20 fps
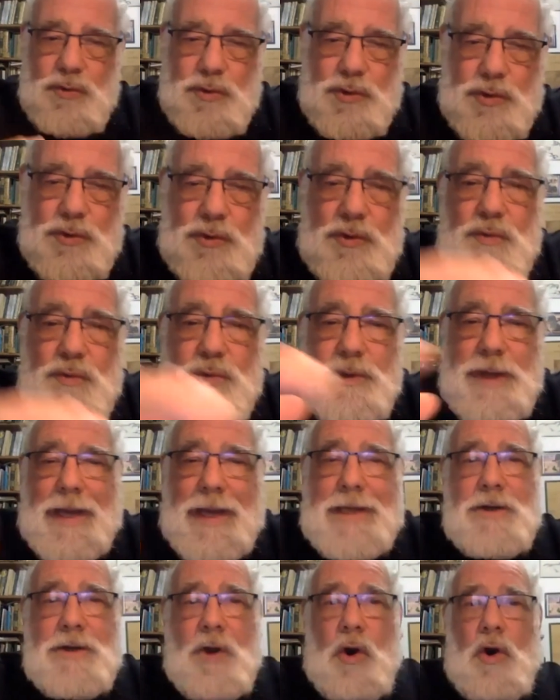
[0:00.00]

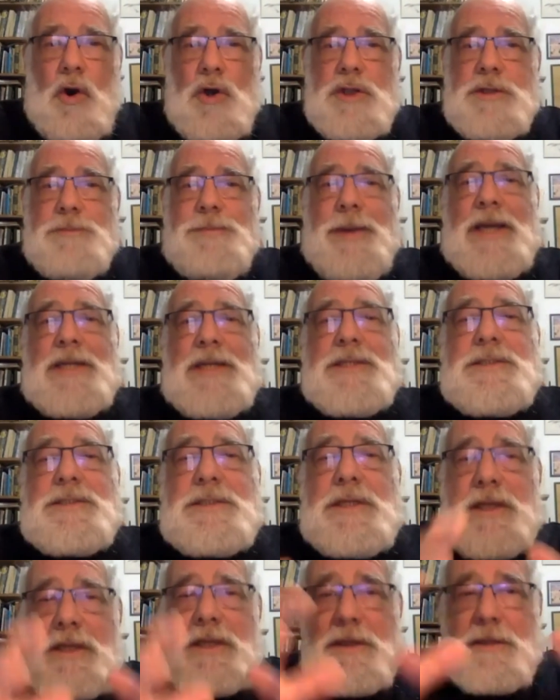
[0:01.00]
unite all the
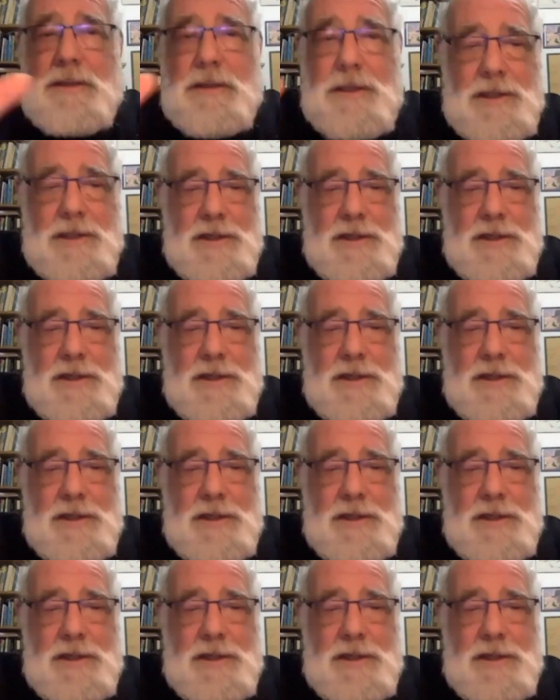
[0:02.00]
Palestinian